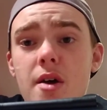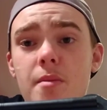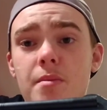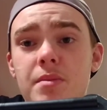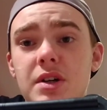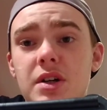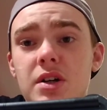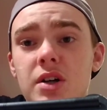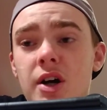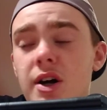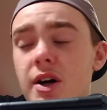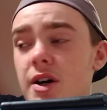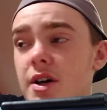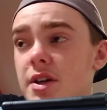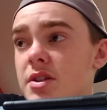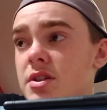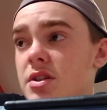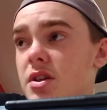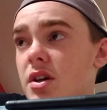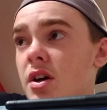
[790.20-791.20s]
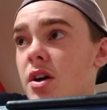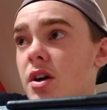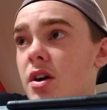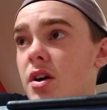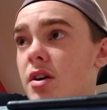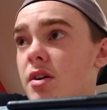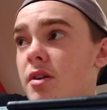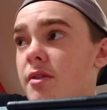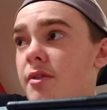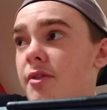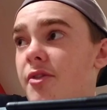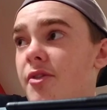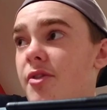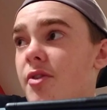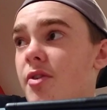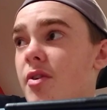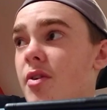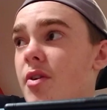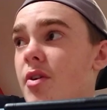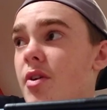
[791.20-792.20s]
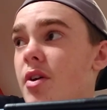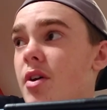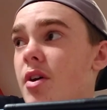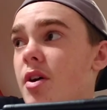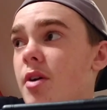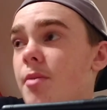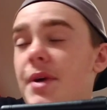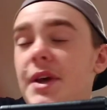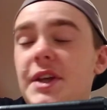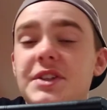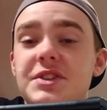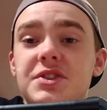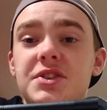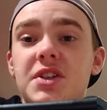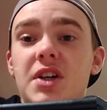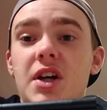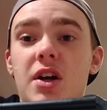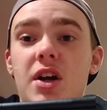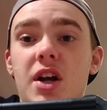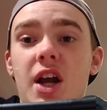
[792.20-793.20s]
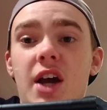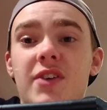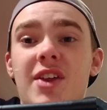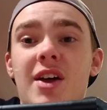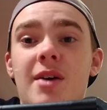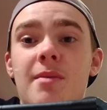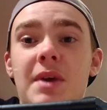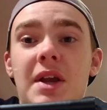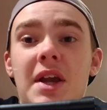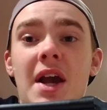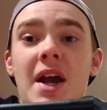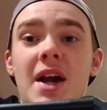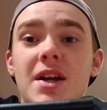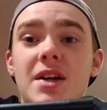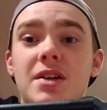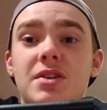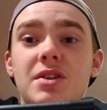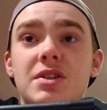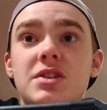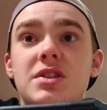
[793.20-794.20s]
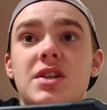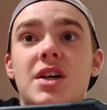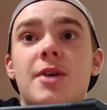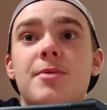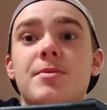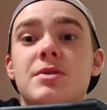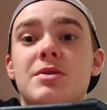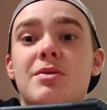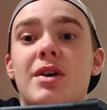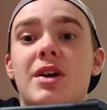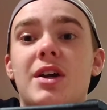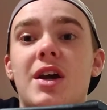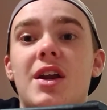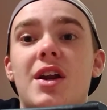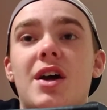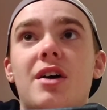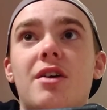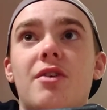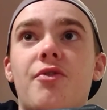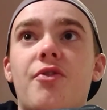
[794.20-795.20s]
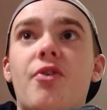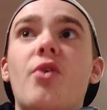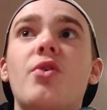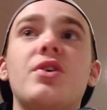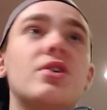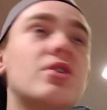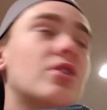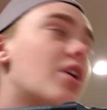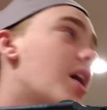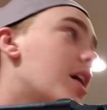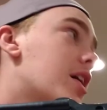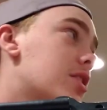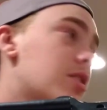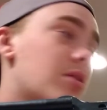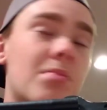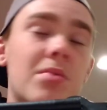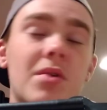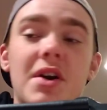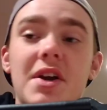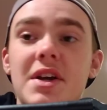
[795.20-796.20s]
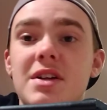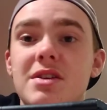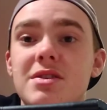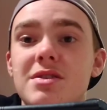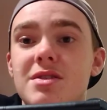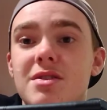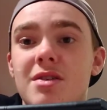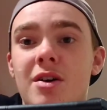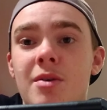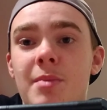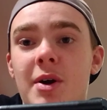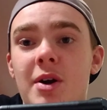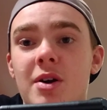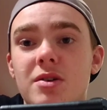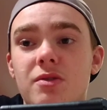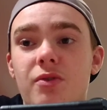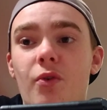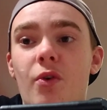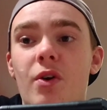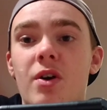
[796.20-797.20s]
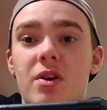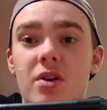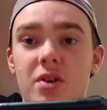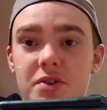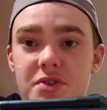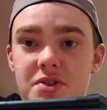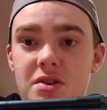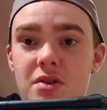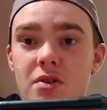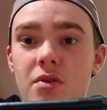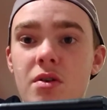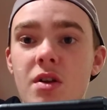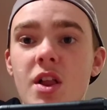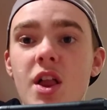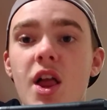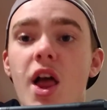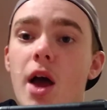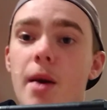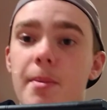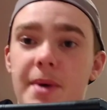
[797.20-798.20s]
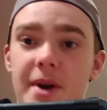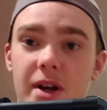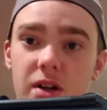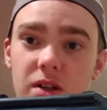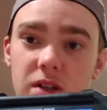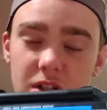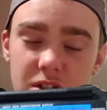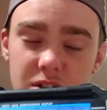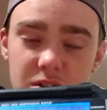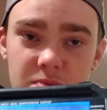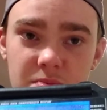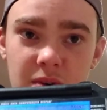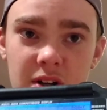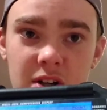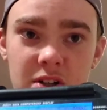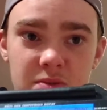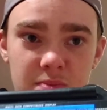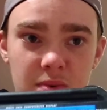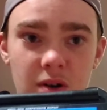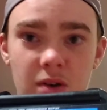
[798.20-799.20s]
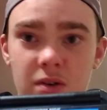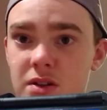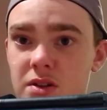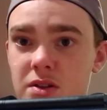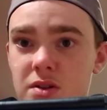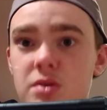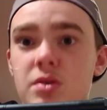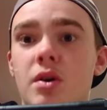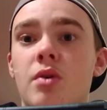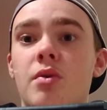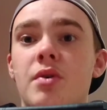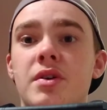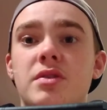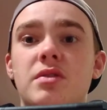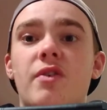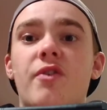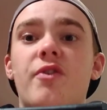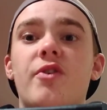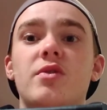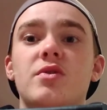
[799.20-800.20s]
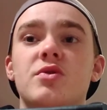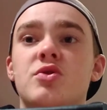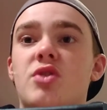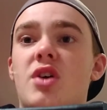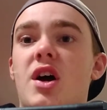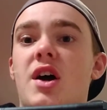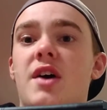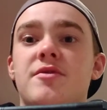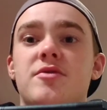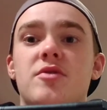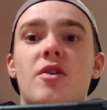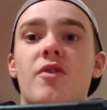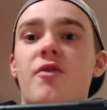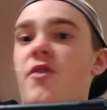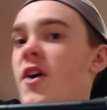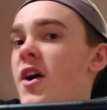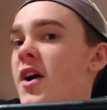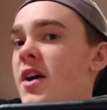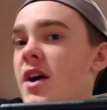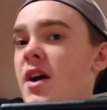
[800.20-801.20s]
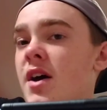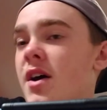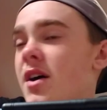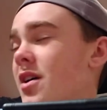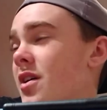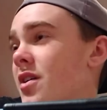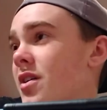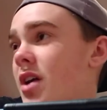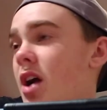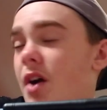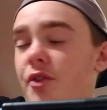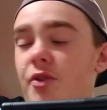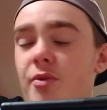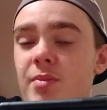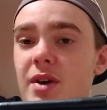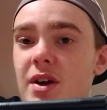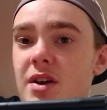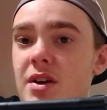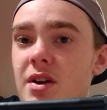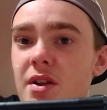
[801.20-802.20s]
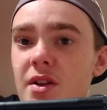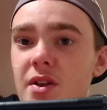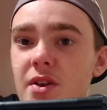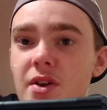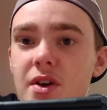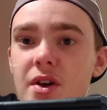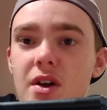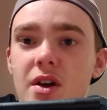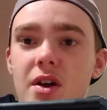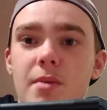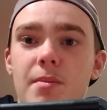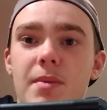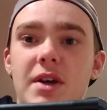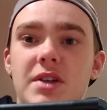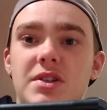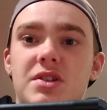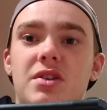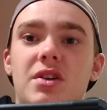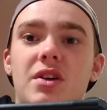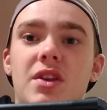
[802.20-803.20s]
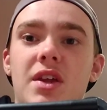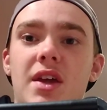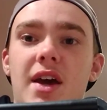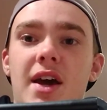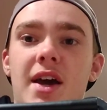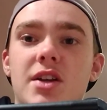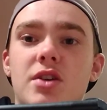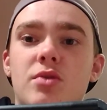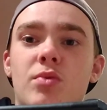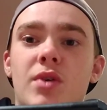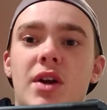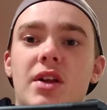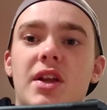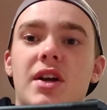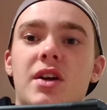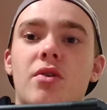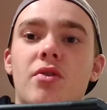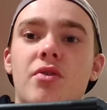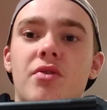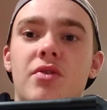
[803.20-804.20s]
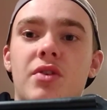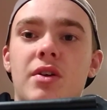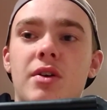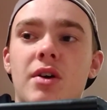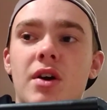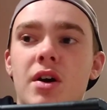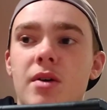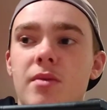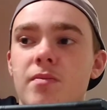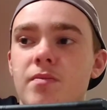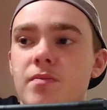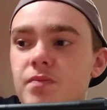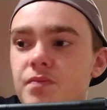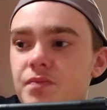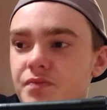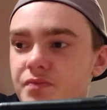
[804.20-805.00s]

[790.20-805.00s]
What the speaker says: because of basically I already have that mechanically set up, so I cannot fully lock the brakes on my RS4, and also my clutch spring is broken, so it's full drive. So if I God forbid, basically when I let go of the